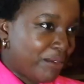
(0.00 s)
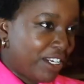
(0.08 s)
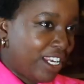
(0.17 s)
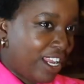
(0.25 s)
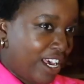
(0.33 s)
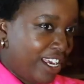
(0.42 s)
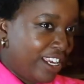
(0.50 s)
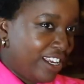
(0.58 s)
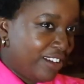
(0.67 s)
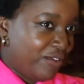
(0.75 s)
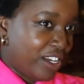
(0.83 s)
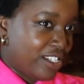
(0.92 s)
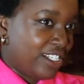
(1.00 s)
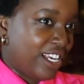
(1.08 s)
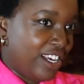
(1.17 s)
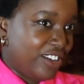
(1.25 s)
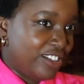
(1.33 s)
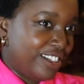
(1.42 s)
I'm going to lie face
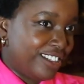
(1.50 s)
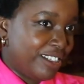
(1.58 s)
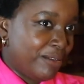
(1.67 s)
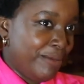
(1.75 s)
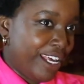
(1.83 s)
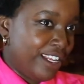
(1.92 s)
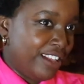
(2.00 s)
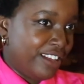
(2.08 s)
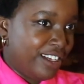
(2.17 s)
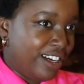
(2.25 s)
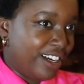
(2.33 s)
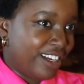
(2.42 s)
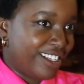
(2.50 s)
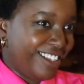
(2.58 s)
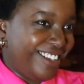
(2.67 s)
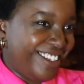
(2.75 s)
down in my bed in the dark.